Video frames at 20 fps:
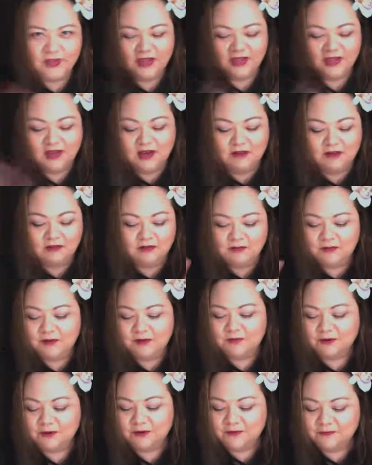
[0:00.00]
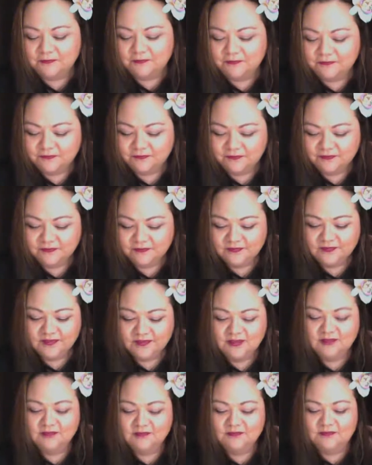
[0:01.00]
I can't remember
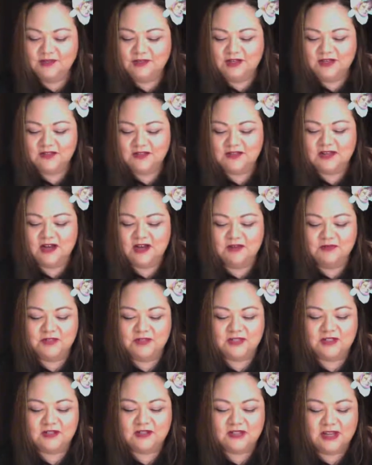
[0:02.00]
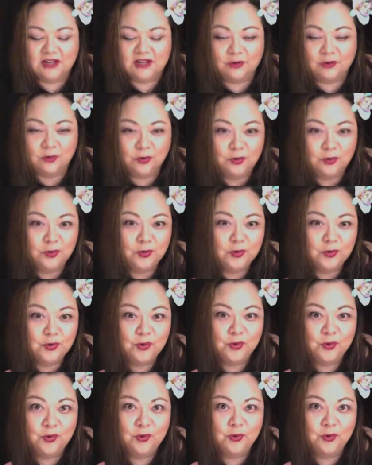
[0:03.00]
because I was just like,
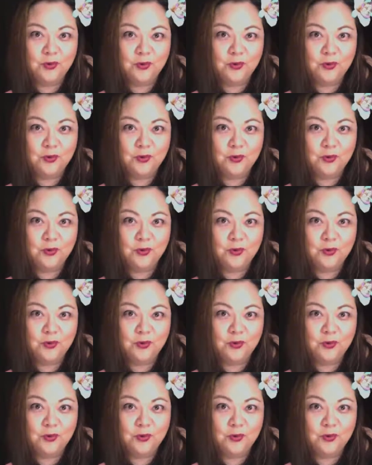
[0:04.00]
ooh,